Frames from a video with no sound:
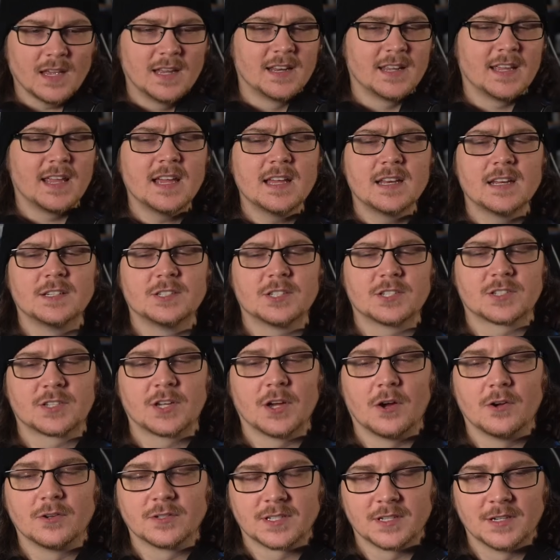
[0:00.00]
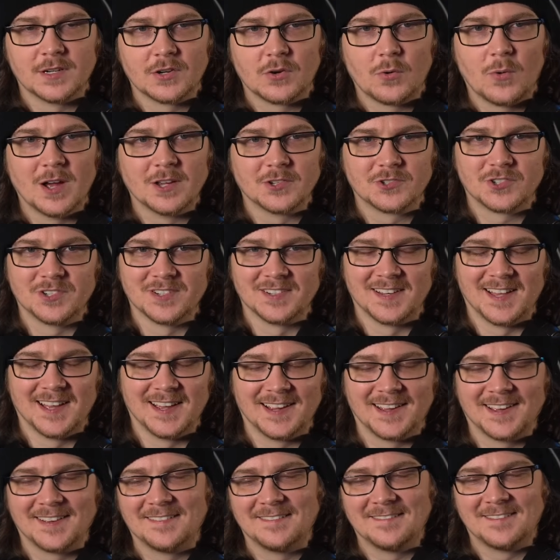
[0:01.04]
And again, it just goes into question,
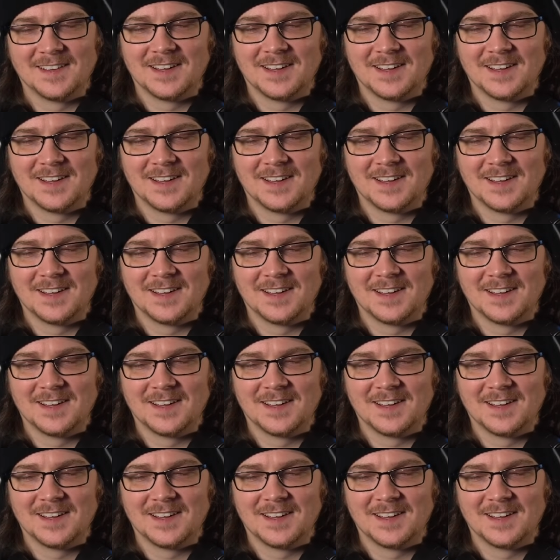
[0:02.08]
like,